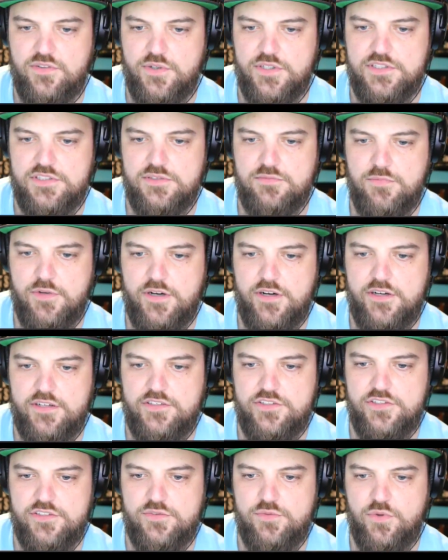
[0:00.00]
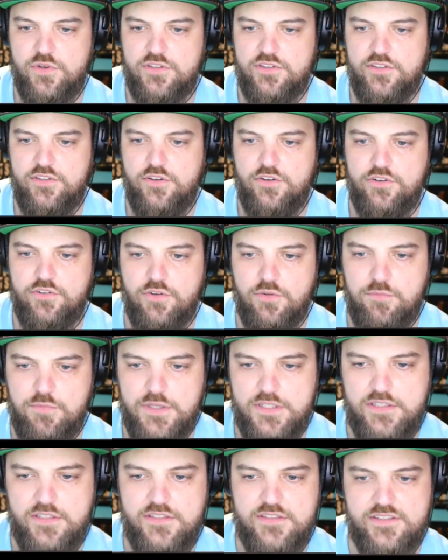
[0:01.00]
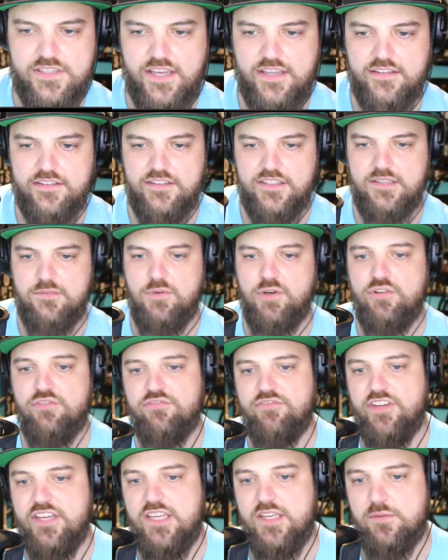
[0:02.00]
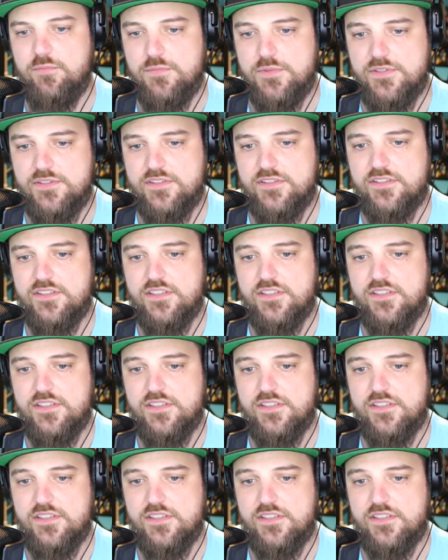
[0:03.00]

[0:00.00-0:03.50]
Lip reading: Question mark. Just want to know your opinions at Demo Vapes.